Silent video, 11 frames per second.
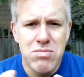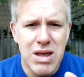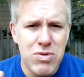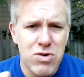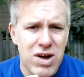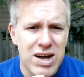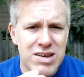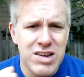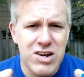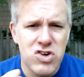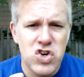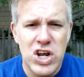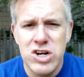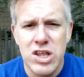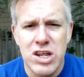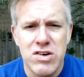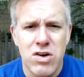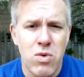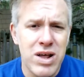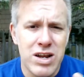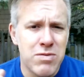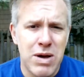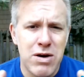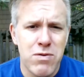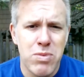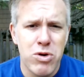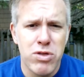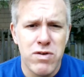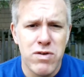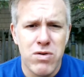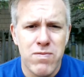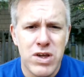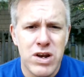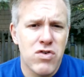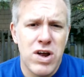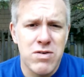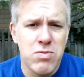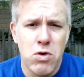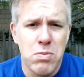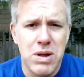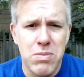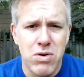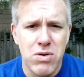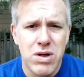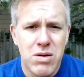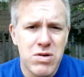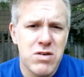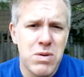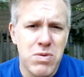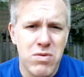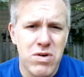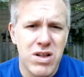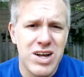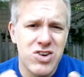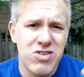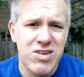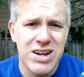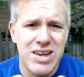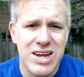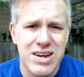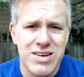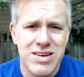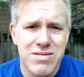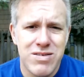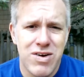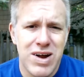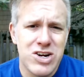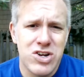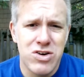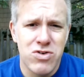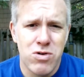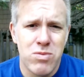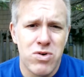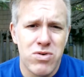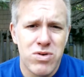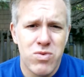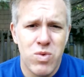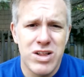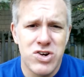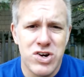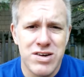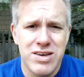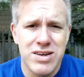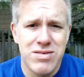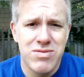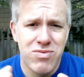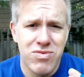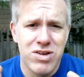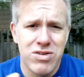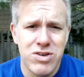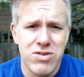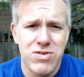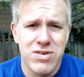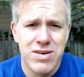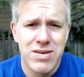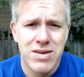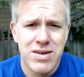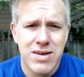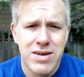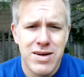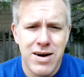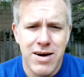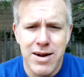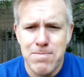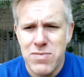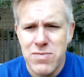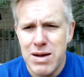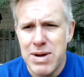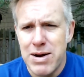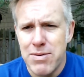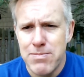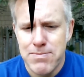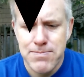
Maybe you guys can exchange things in a way that's better for both of you and attracts more people, because people realize you're not dicks. You're actually normal, well-adjusted, real dudes. All right, I'm out.